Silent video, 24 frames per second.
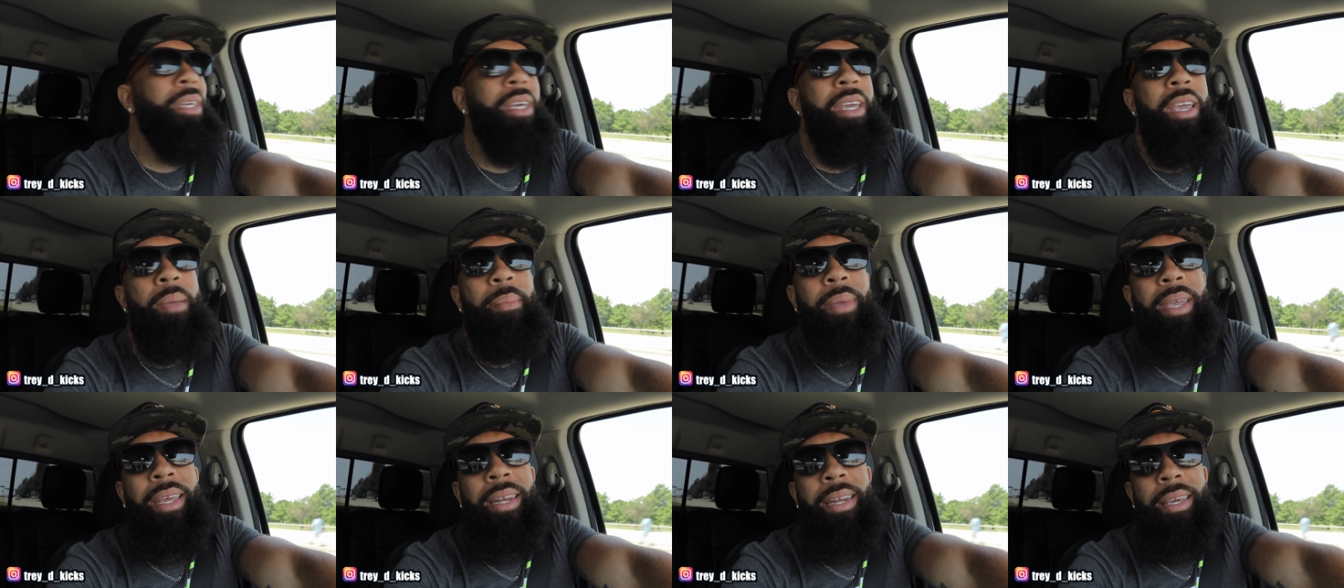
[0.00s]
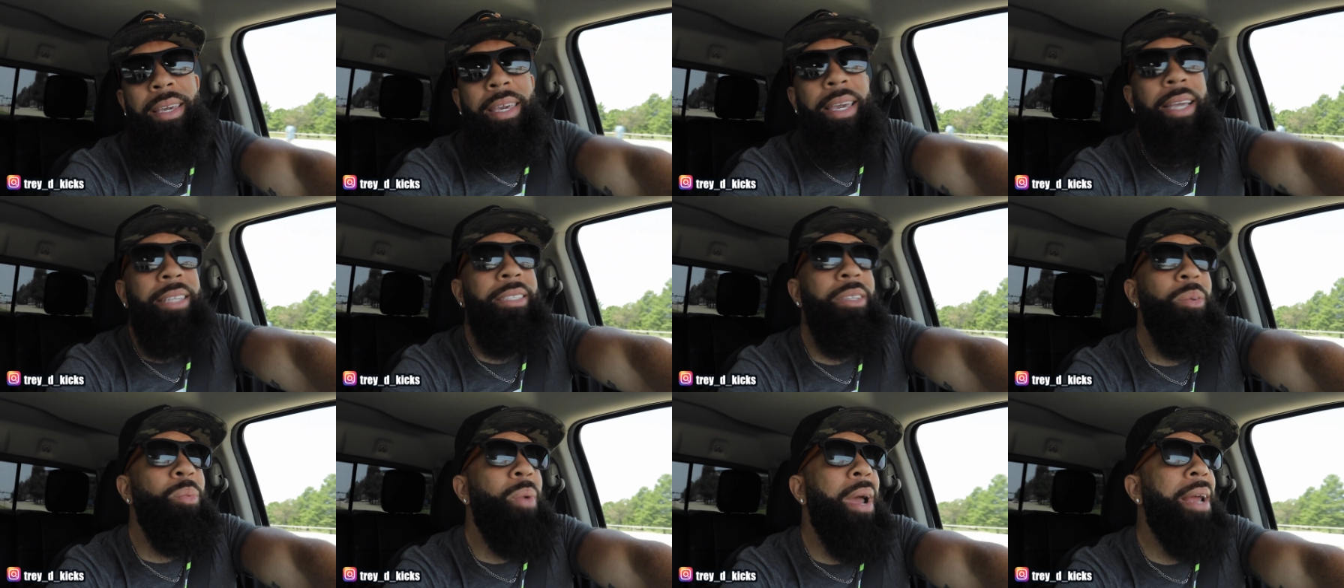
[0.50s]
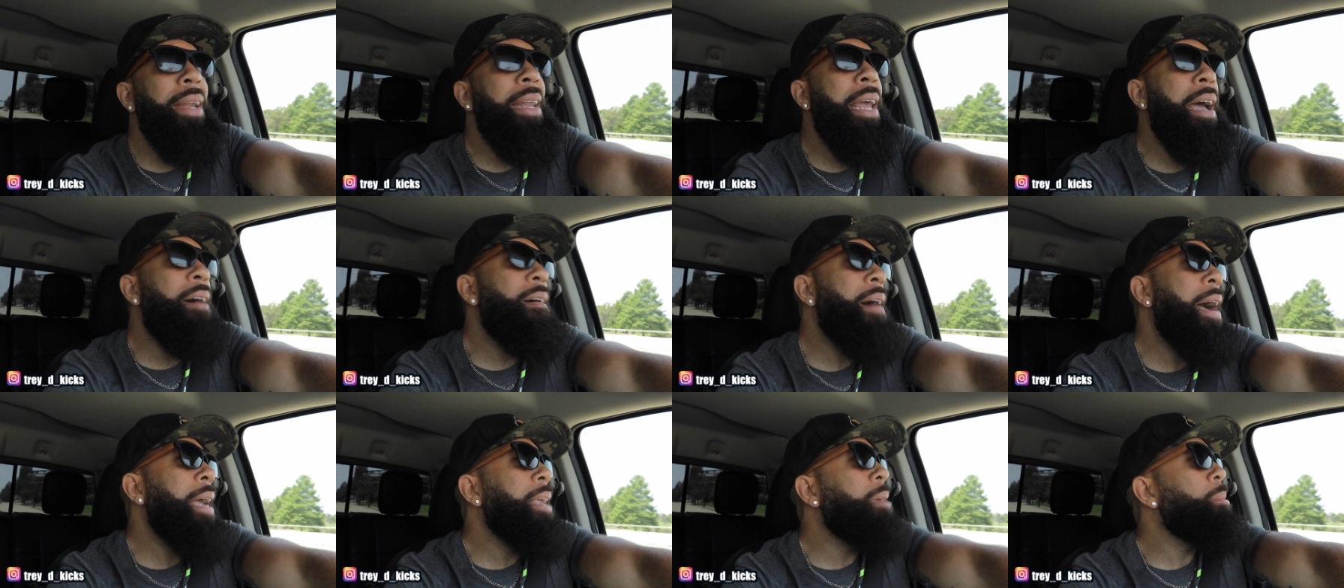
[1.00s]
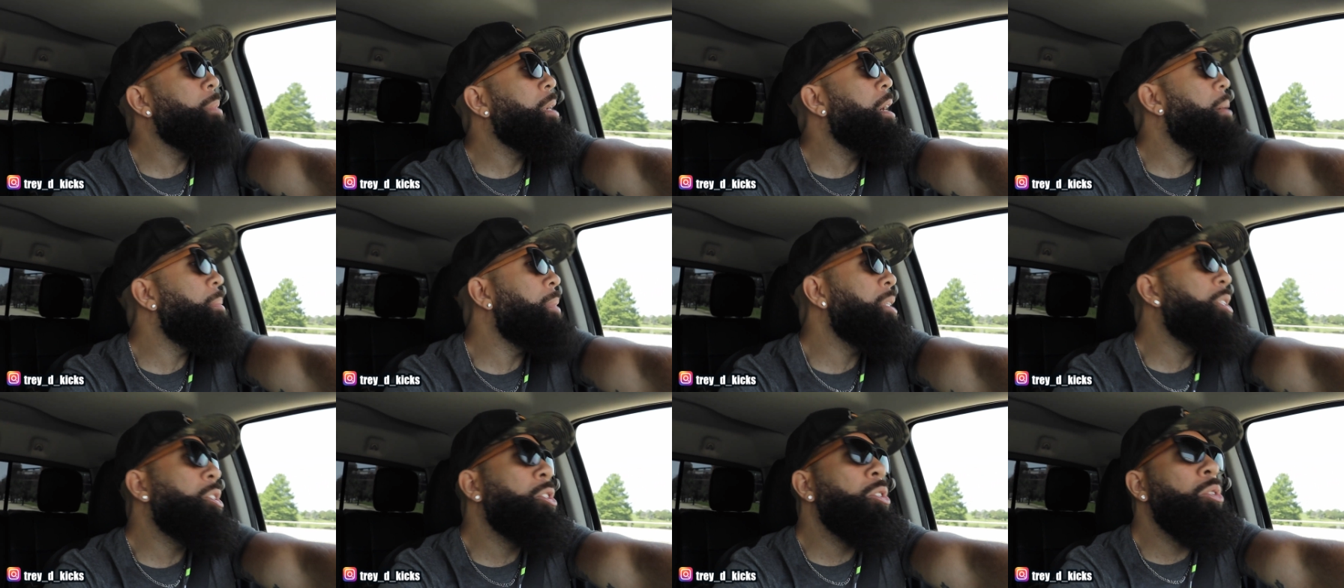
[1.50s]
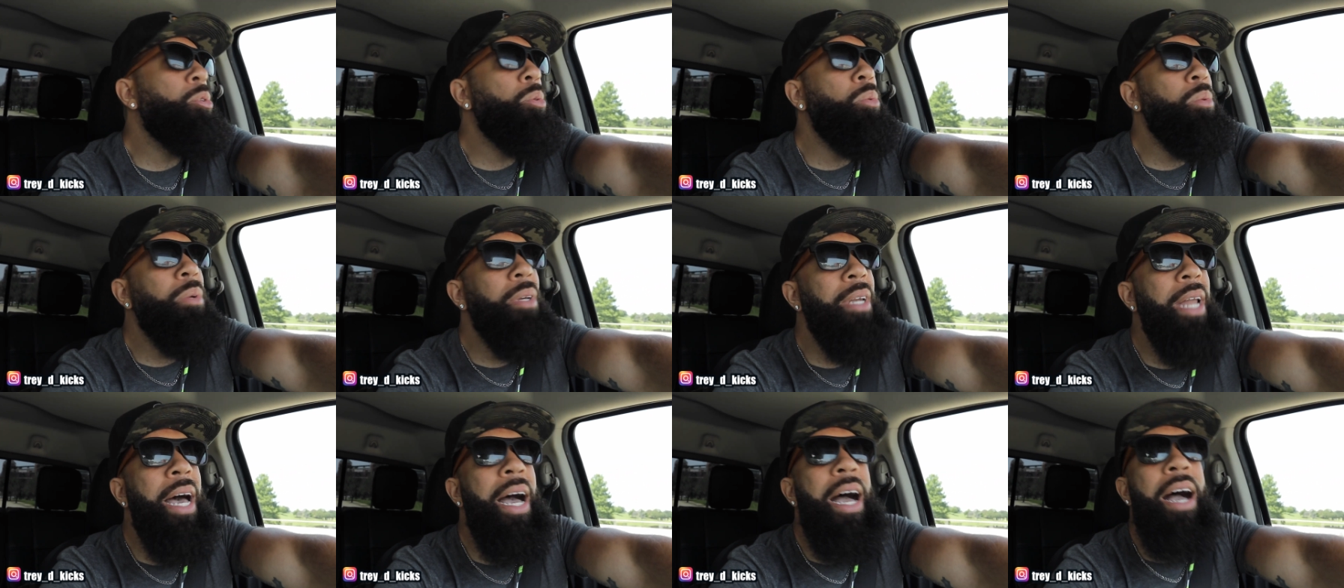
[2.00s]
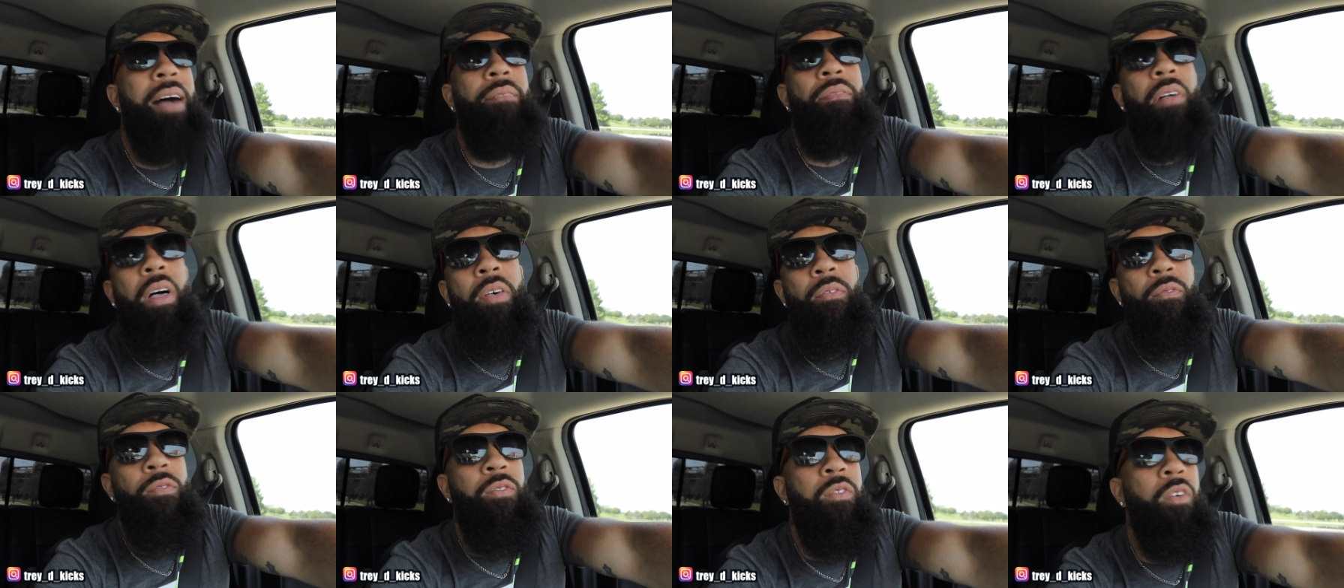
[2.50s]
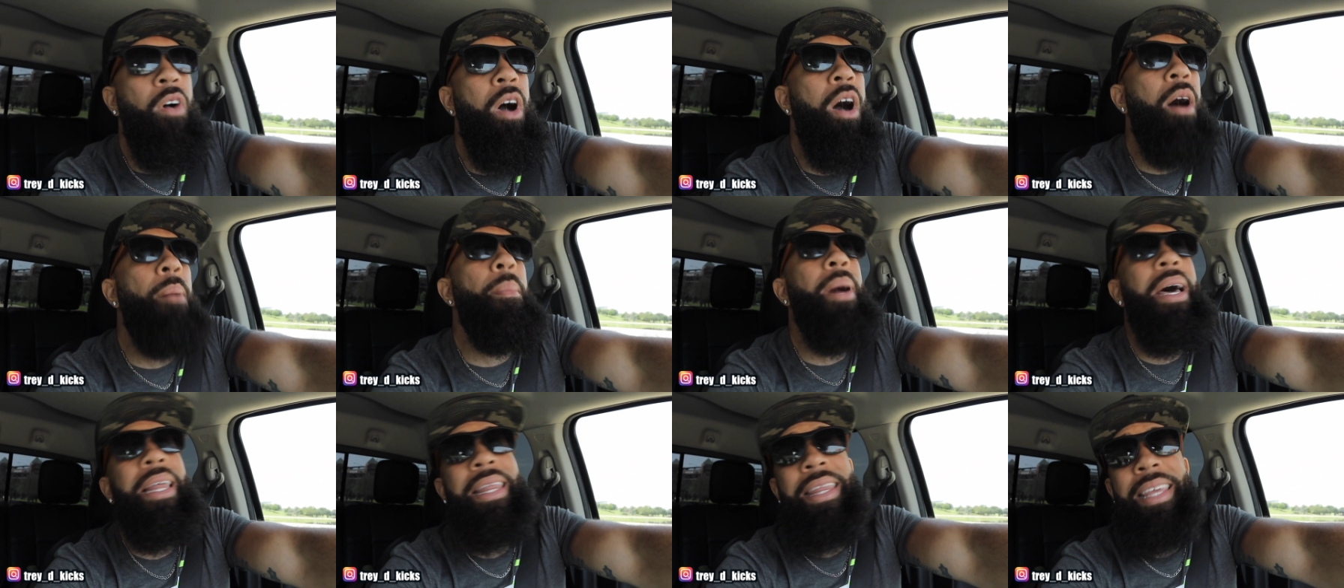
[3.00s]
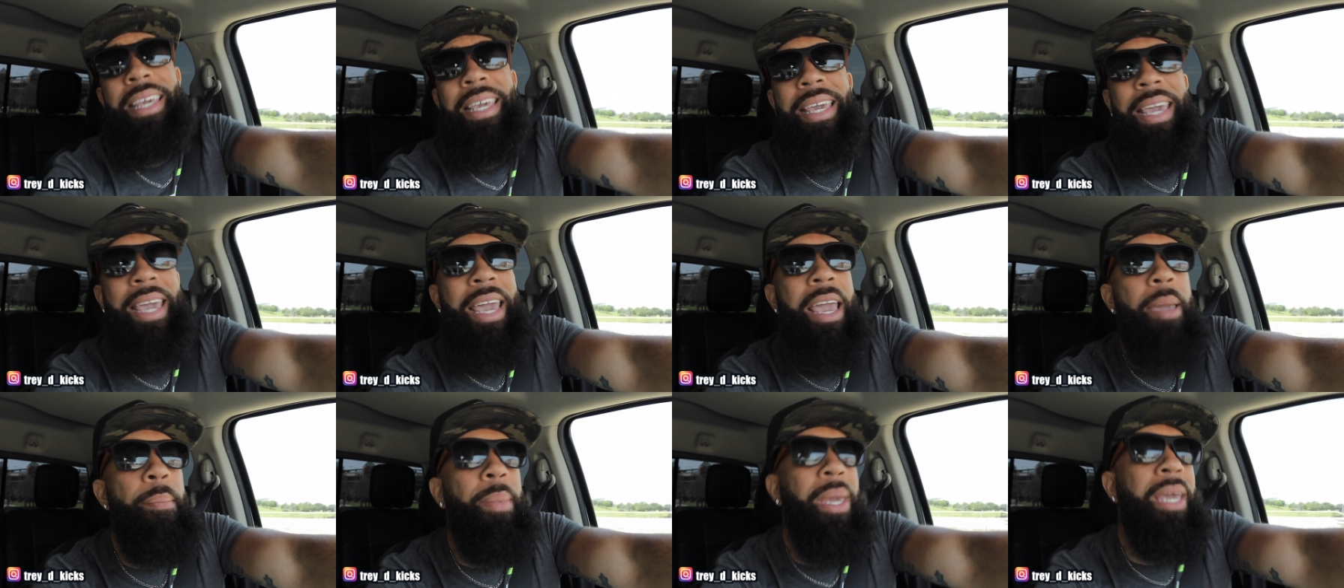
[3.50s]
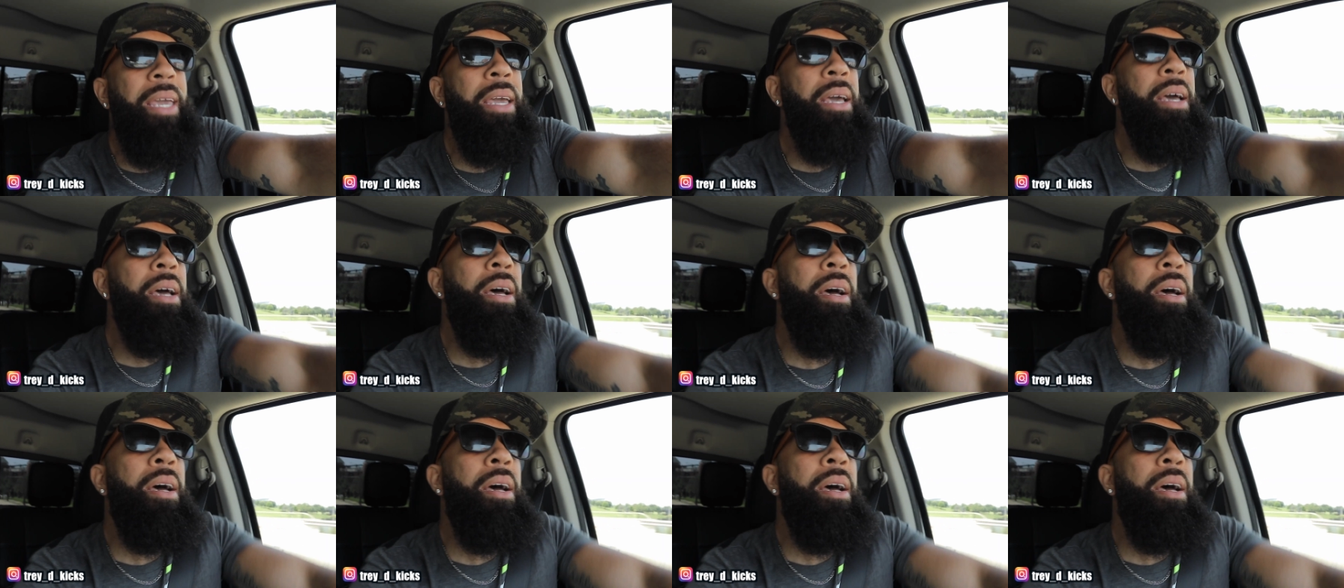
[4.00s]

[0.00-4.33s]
the Hemi and the kicks, and right now I am coming to you live from the Hemi.